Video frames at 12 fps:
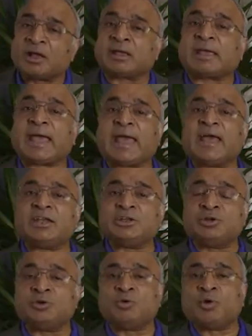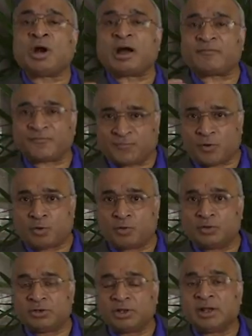Can you
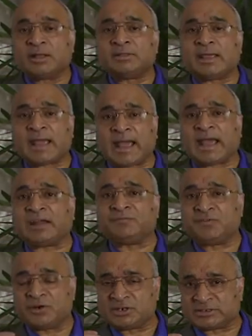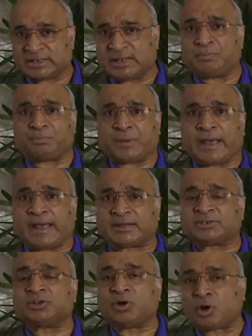afford the adverse
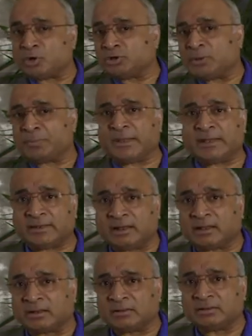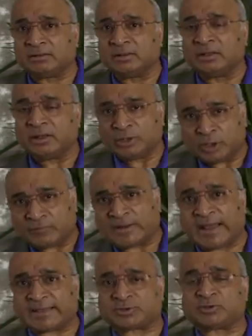impact on your P&L? You have
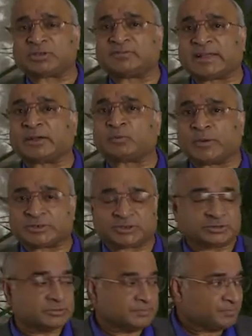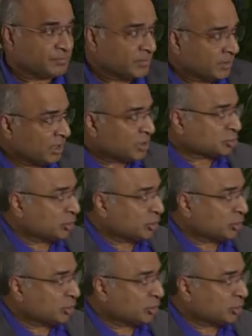to ask yourself that question. So